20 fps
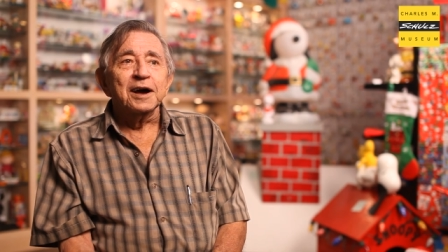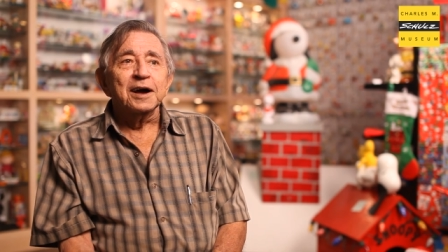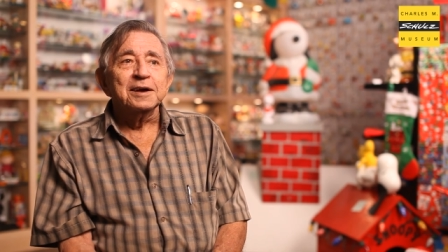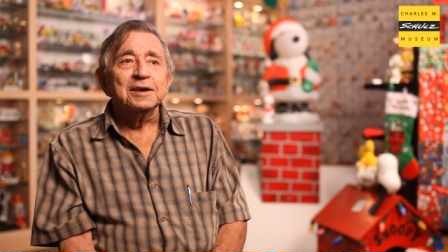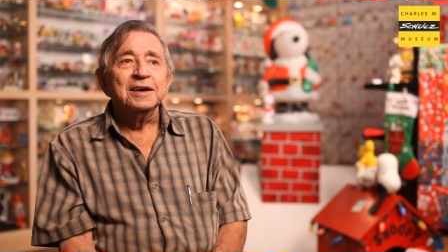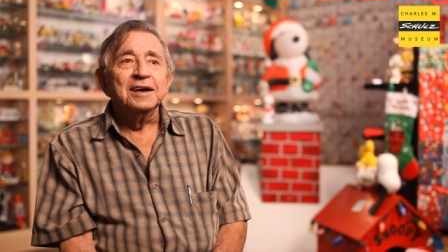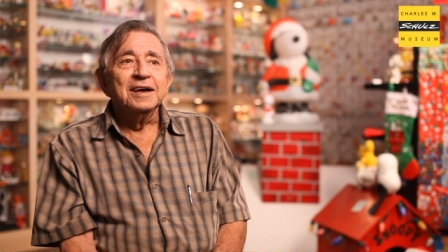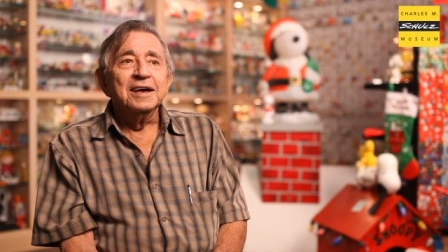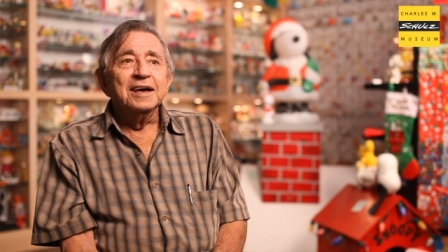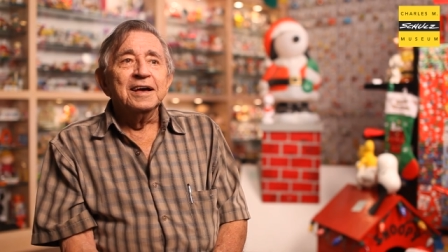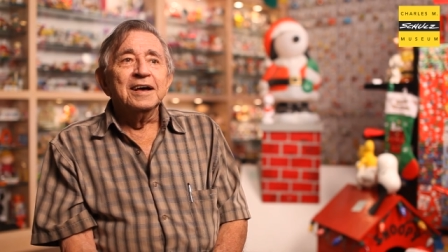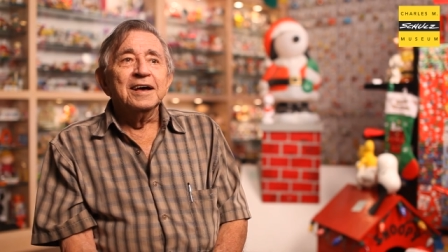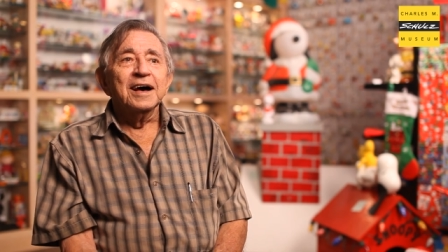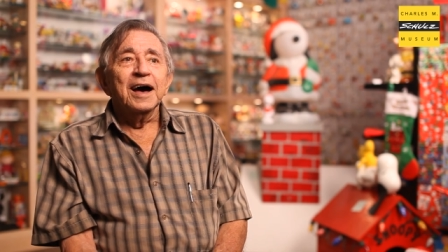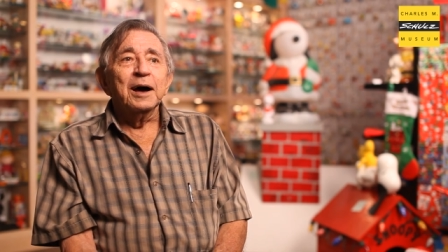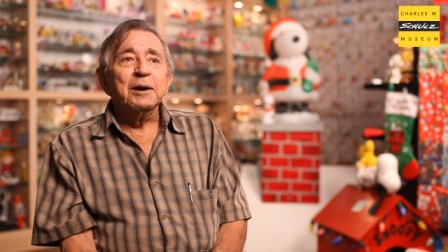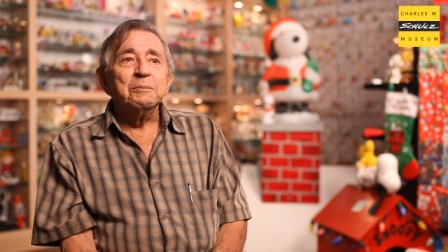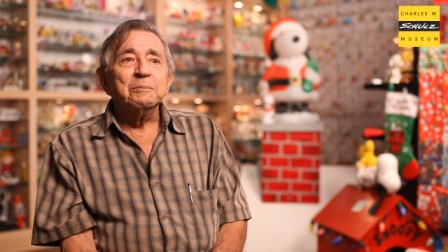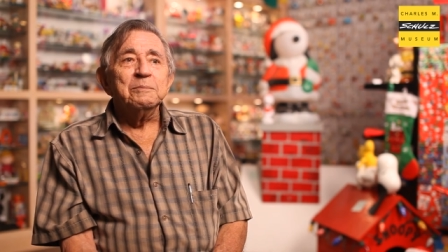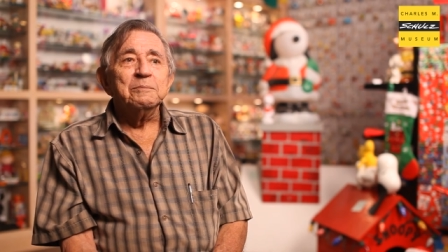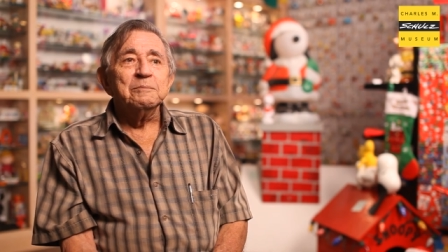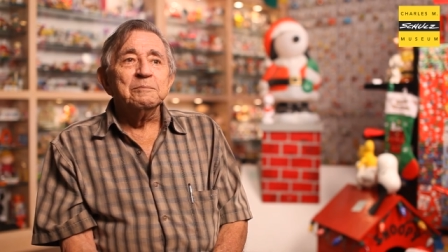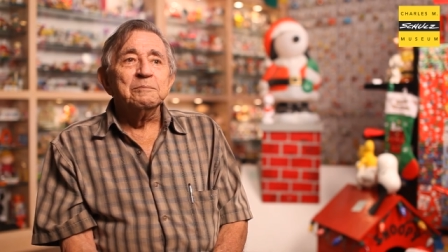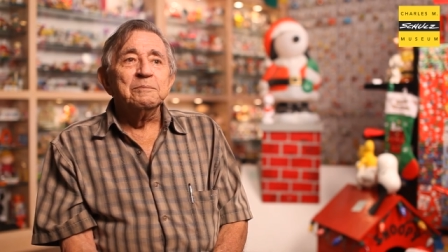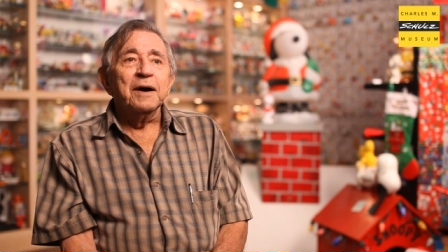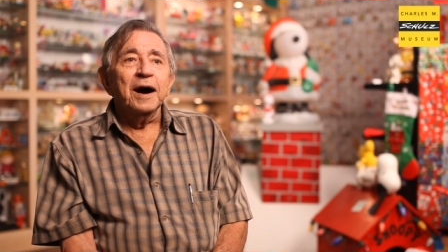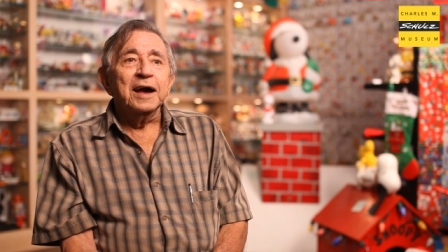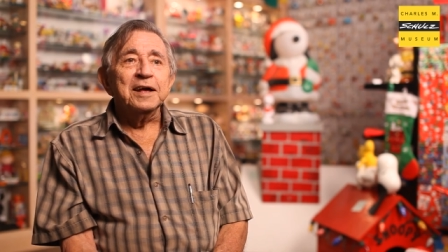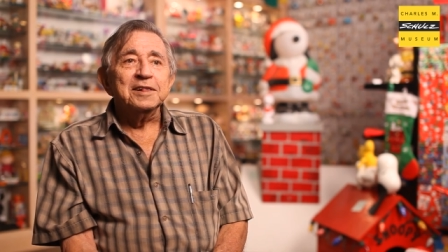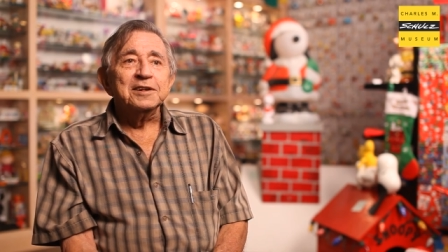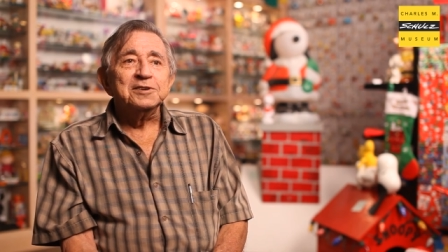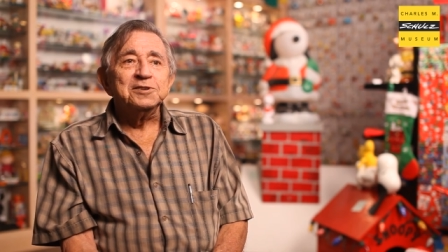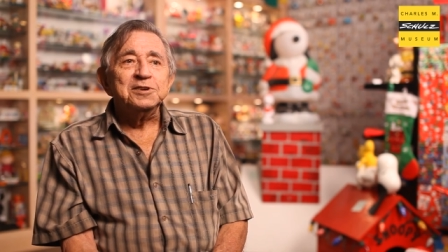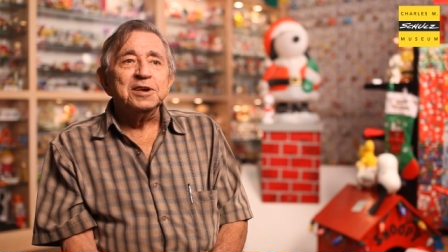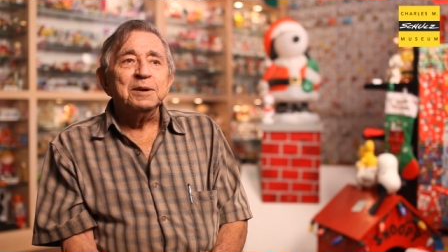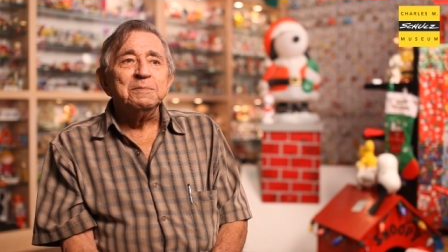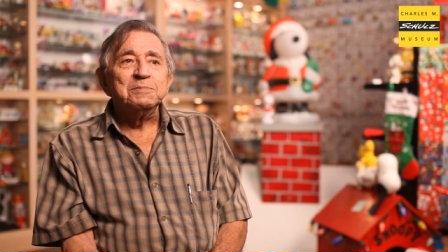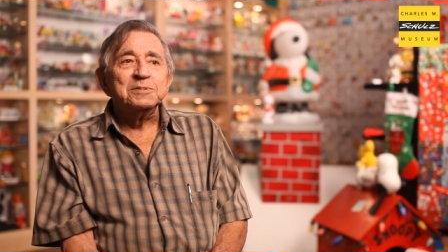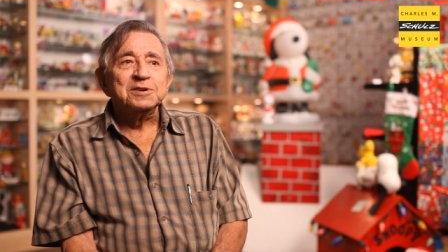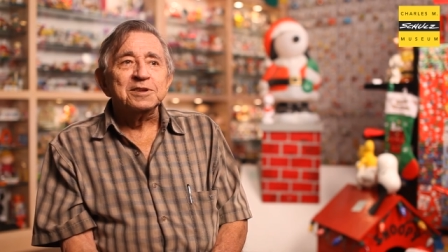I, I buy the
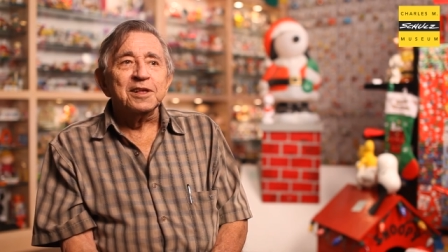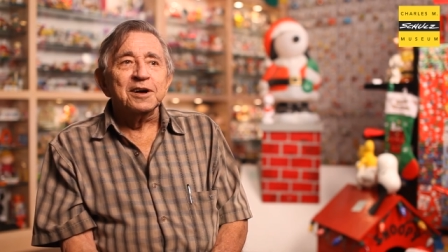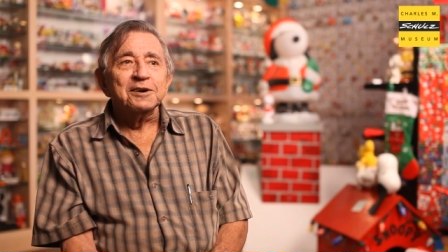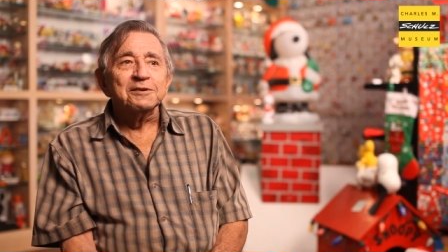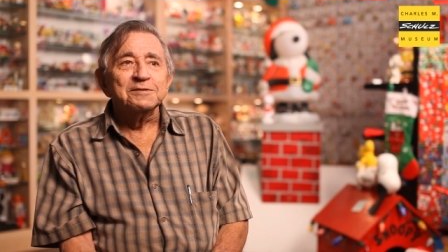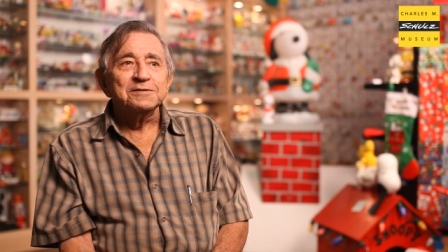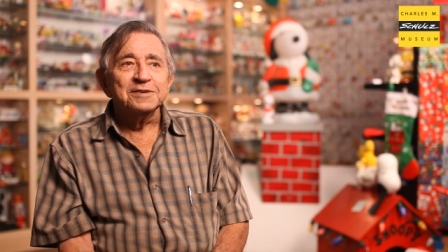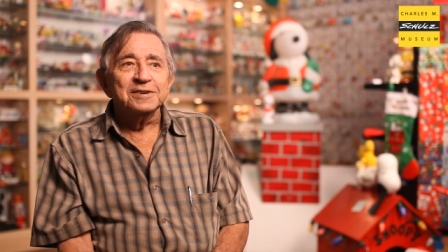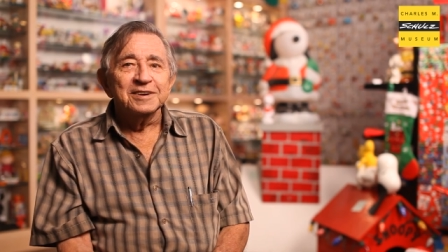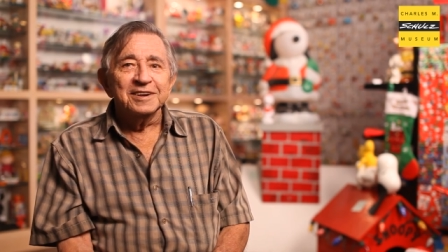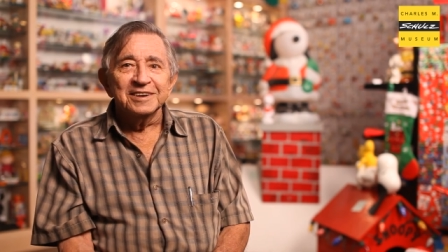cheap stuff